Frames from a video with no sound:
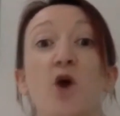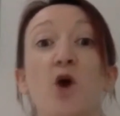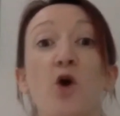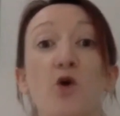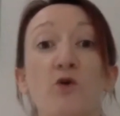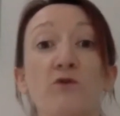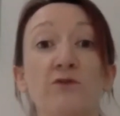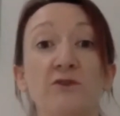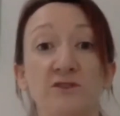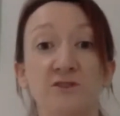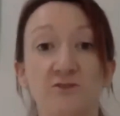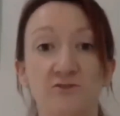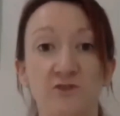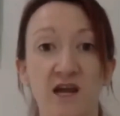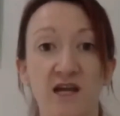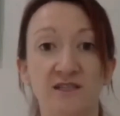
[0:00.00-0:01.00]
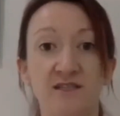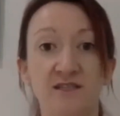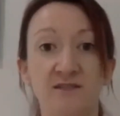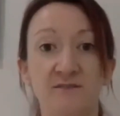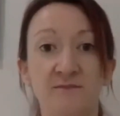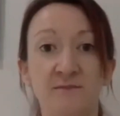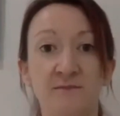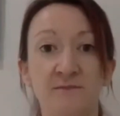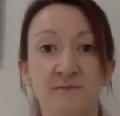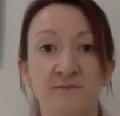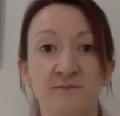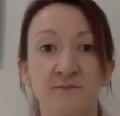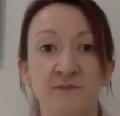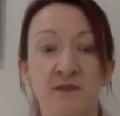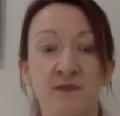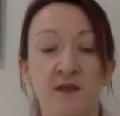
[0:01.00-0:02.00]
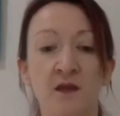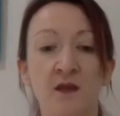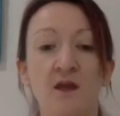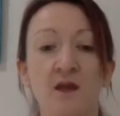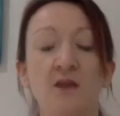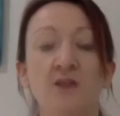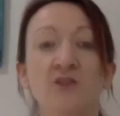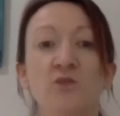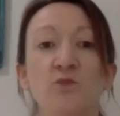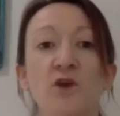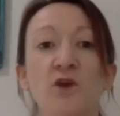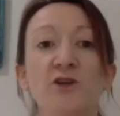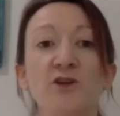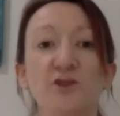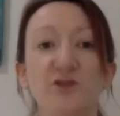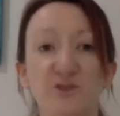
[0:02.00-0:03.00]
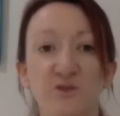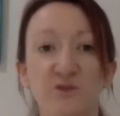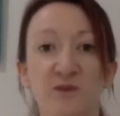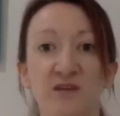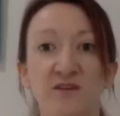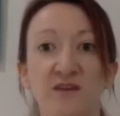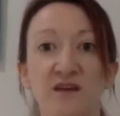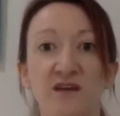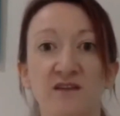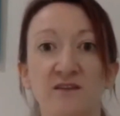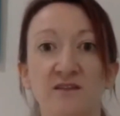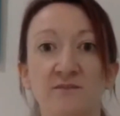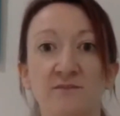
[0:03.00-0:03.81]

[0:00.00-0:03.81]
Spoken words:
overstressed. So what can you do about that?